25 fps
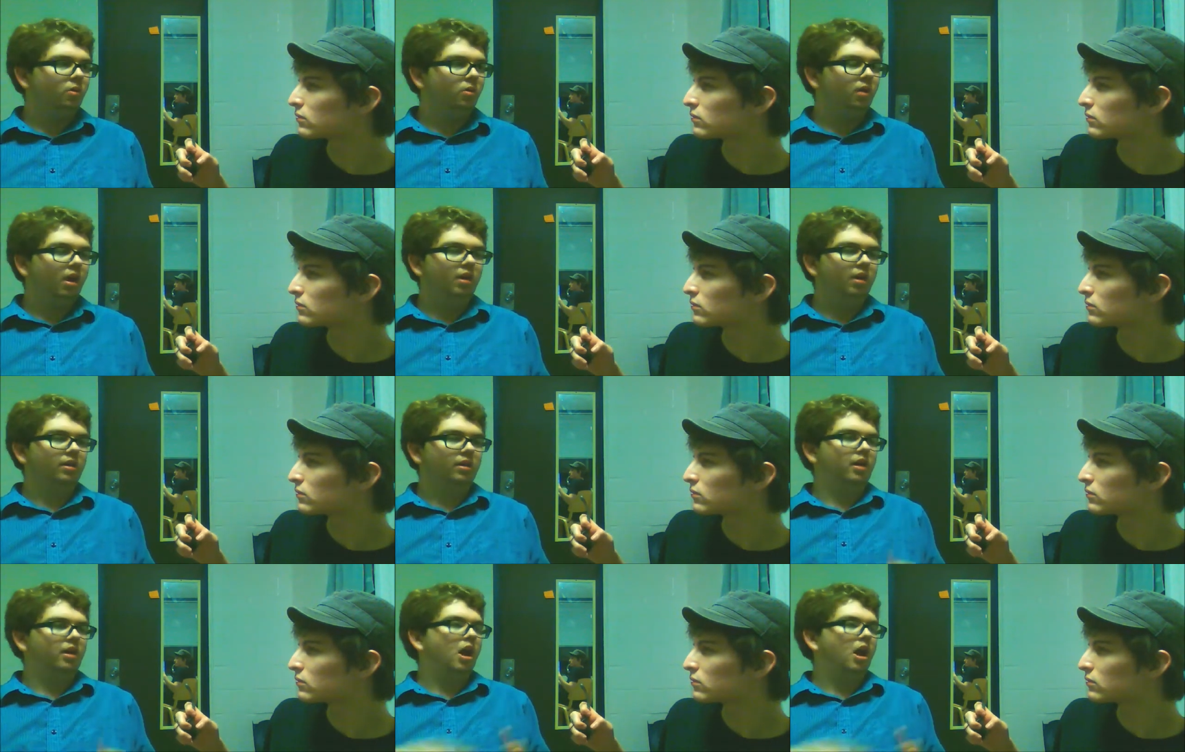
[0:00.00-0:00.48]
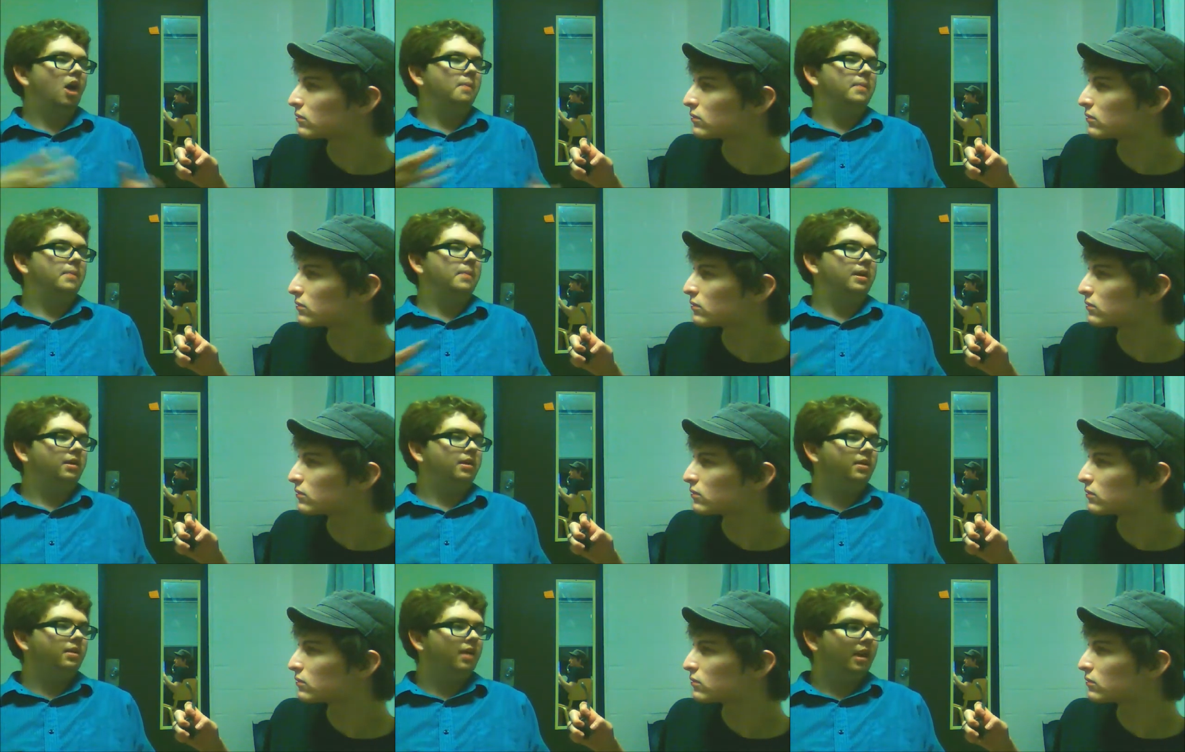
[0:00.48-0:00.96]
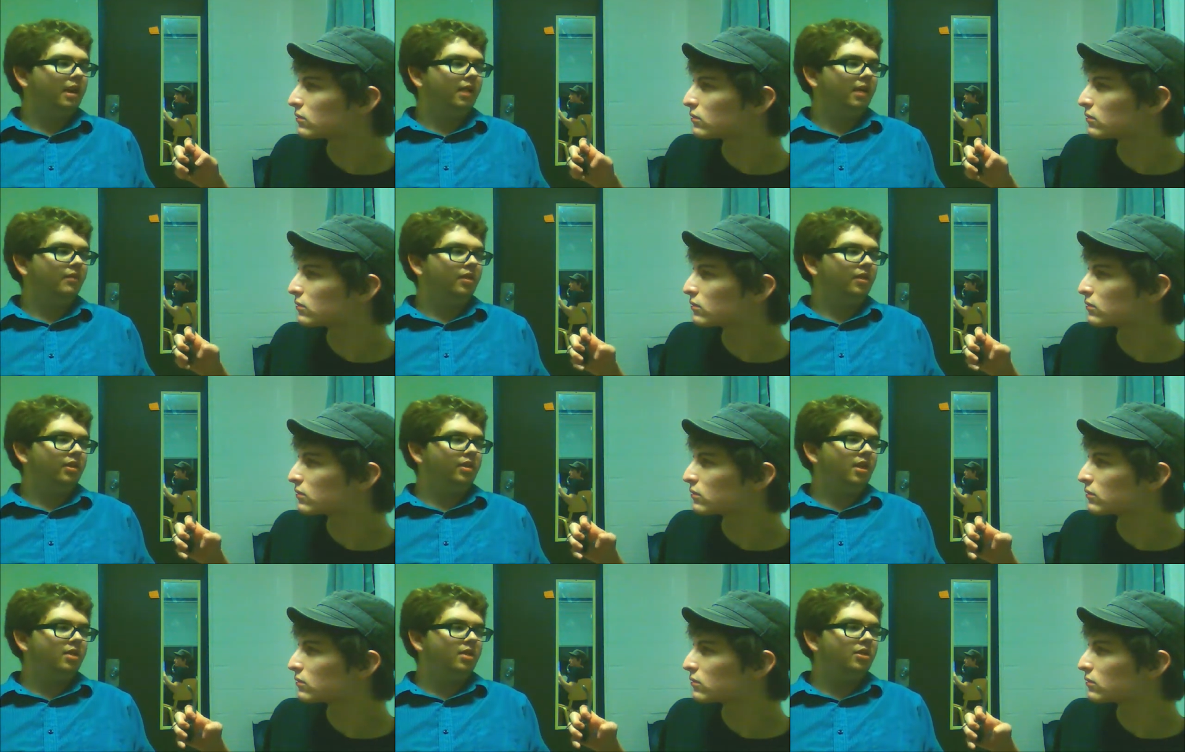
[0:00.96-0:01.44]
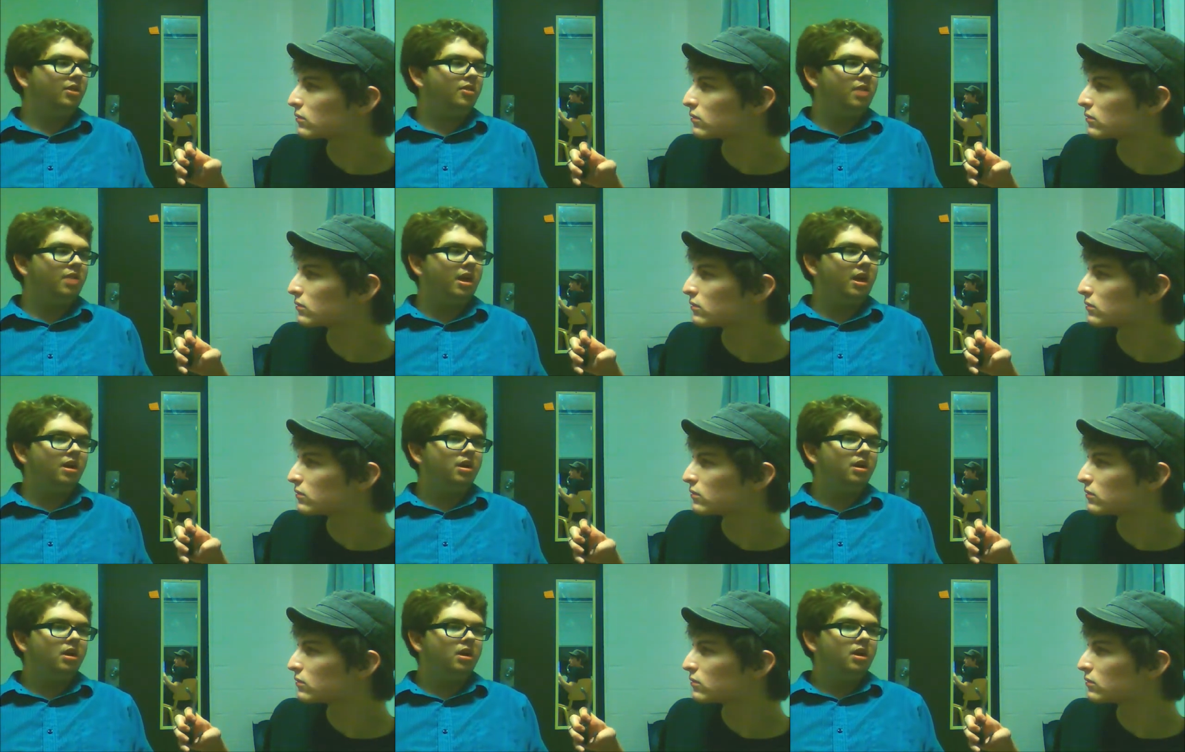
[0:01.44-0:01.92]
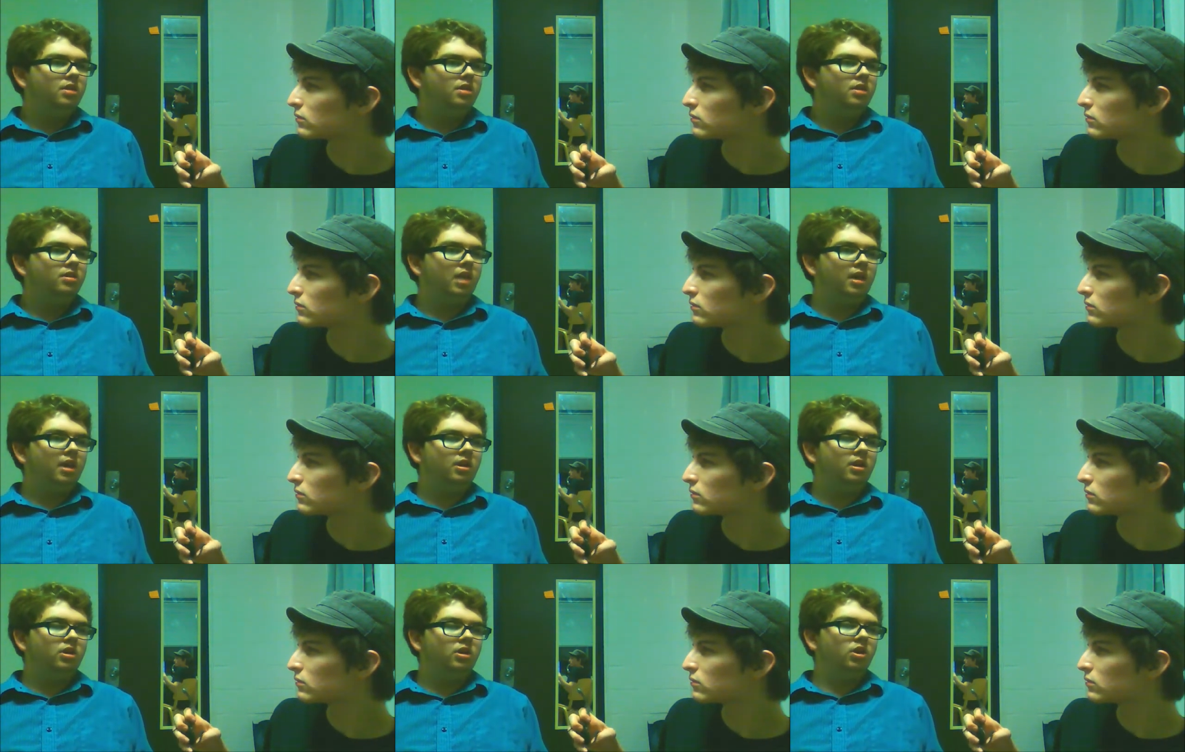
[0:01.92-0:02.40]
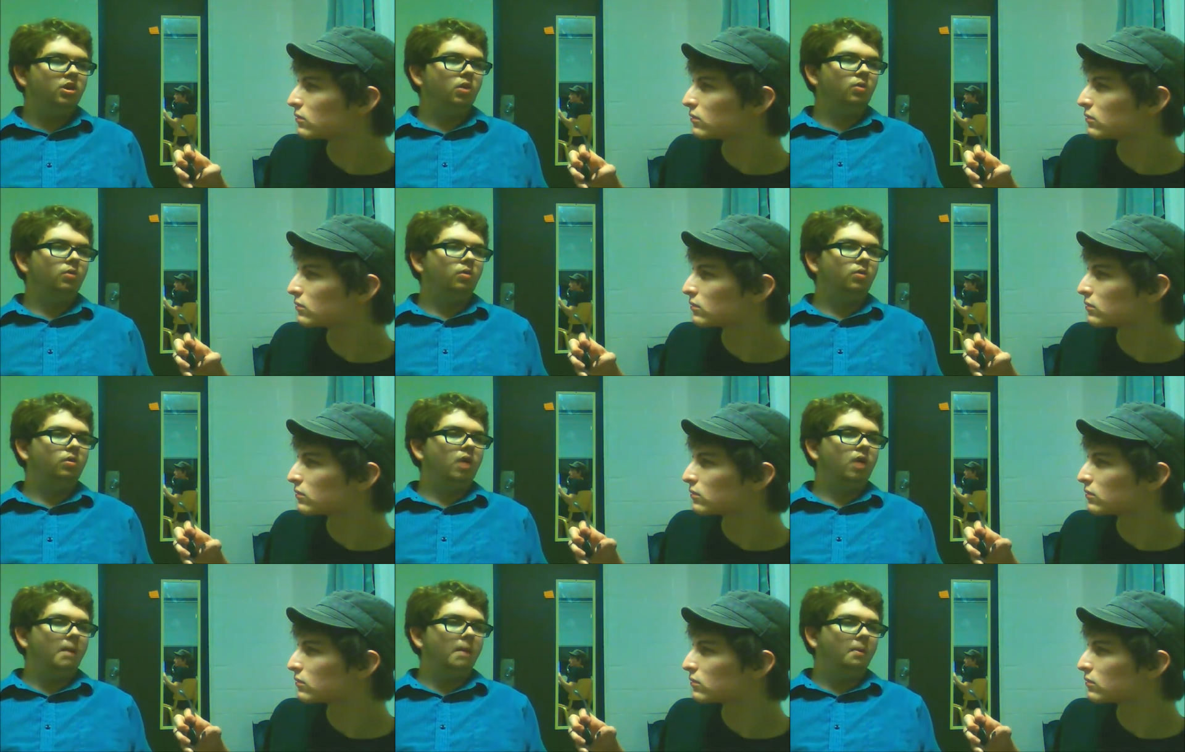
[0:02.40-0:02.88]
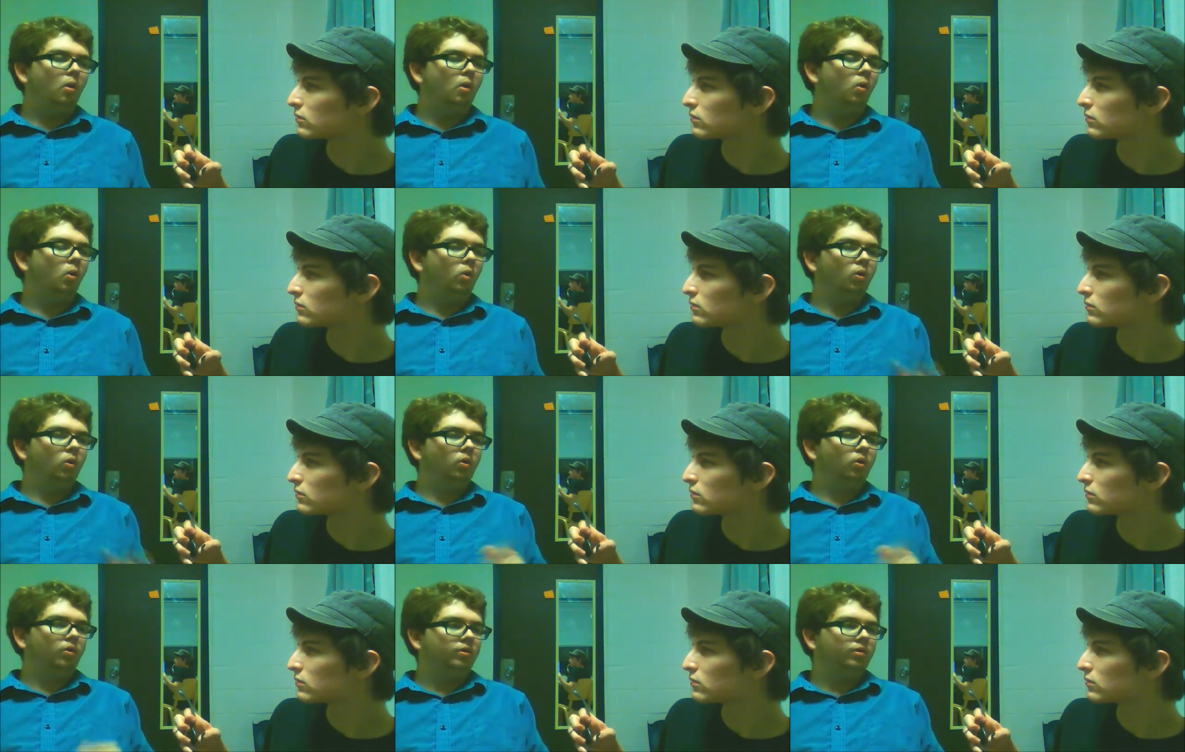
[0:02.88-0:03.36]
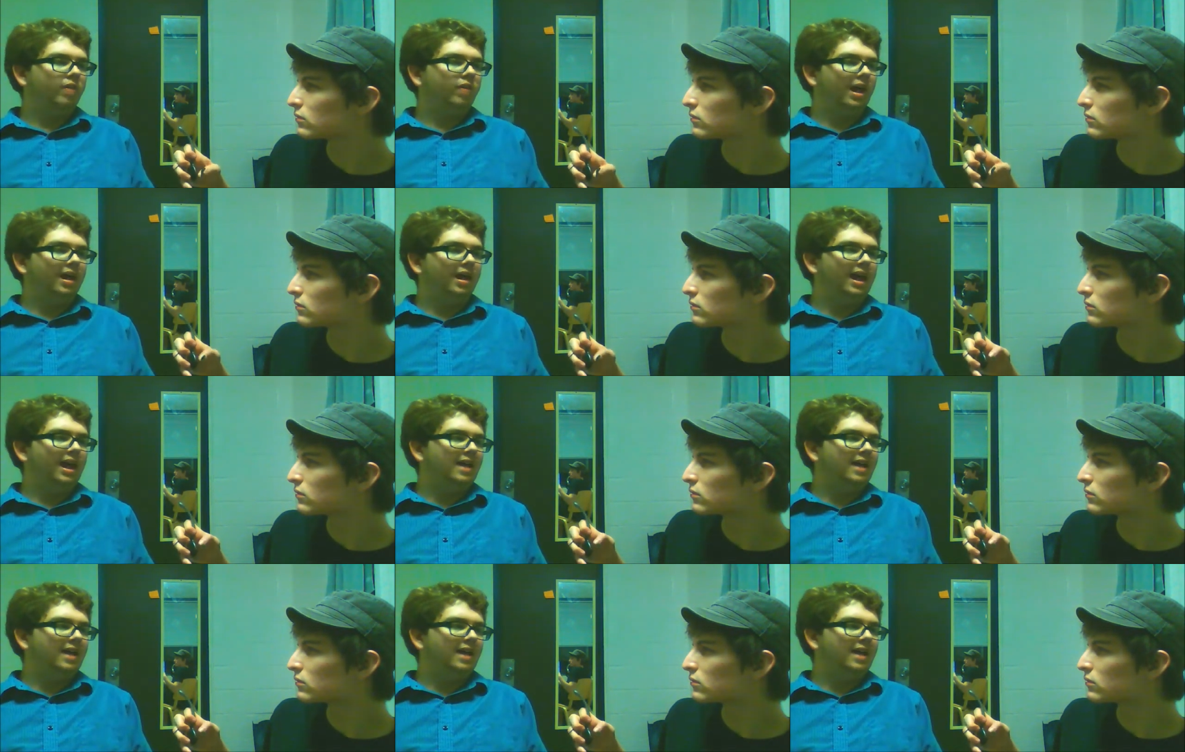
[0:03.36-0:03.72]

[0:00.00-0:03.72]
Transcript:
Speaker 1: uncommon and everything that they, they, you know, abhor that